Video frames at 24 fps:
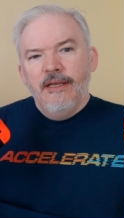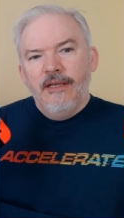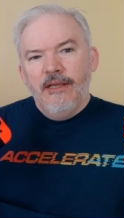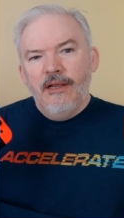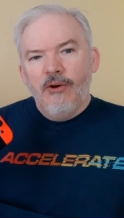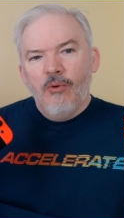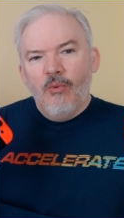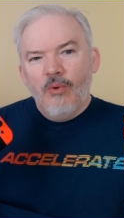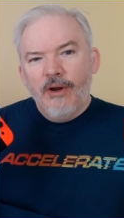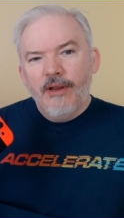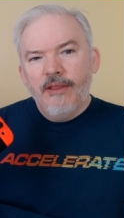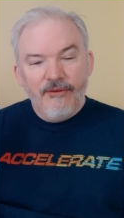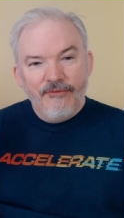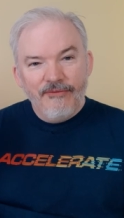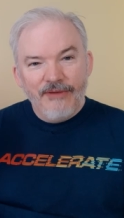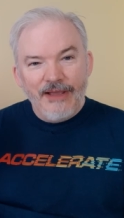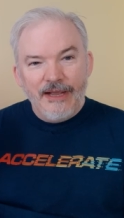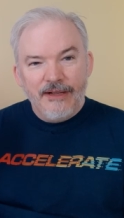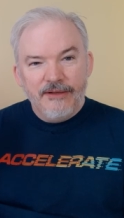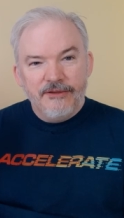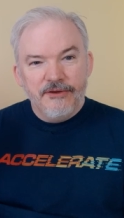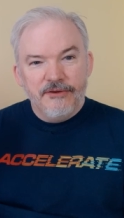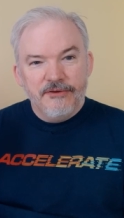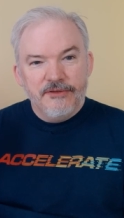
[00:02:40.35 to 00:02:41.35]
you know, one of the
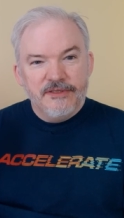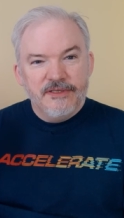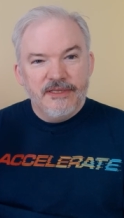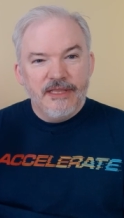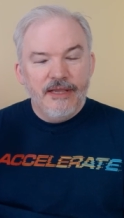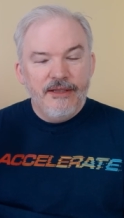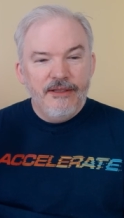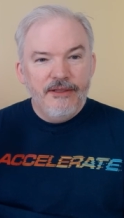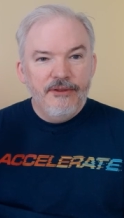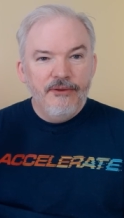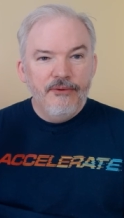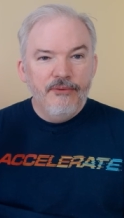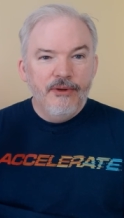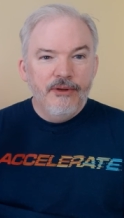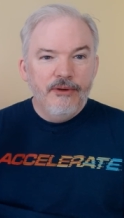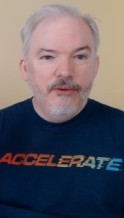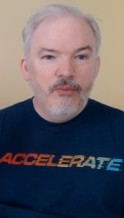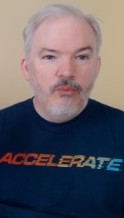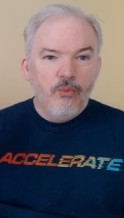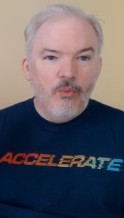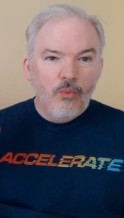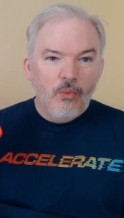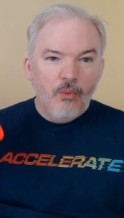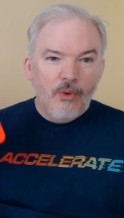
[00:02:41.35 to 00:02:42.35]
factors that you
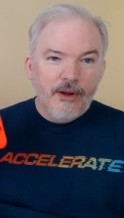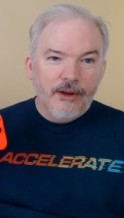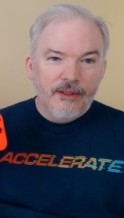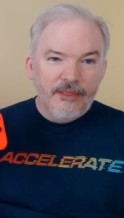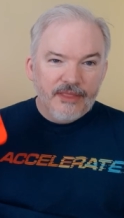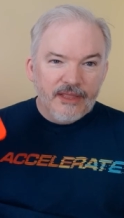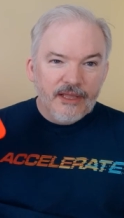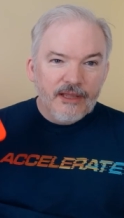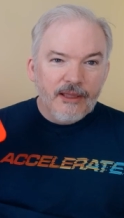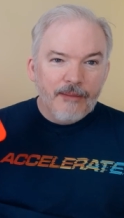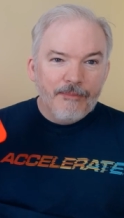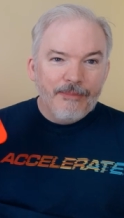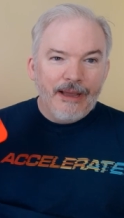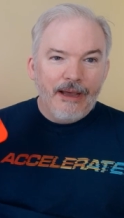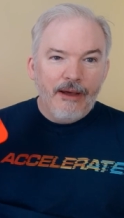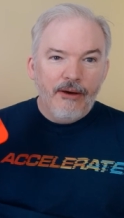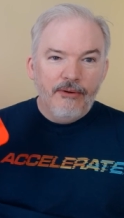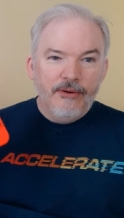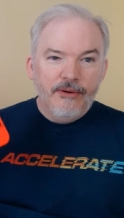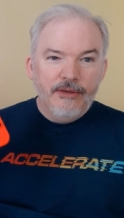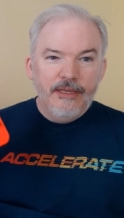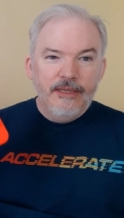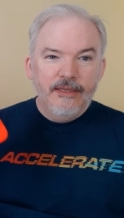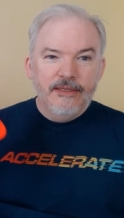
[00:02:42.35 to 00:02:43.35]
would want to think
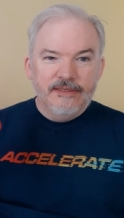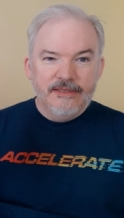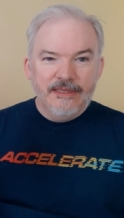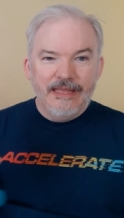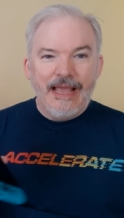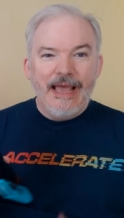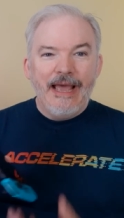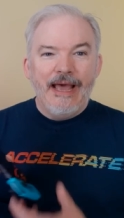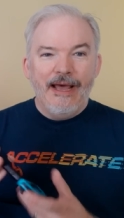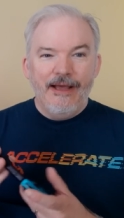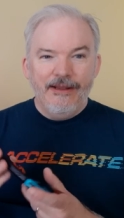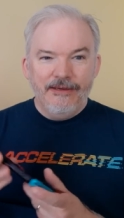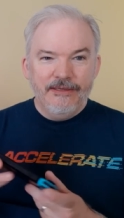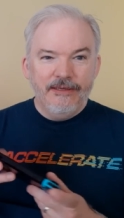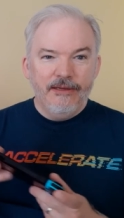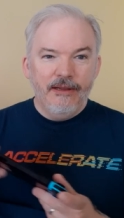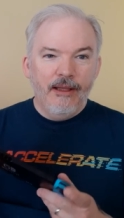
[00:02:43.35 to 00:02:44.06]
about is that.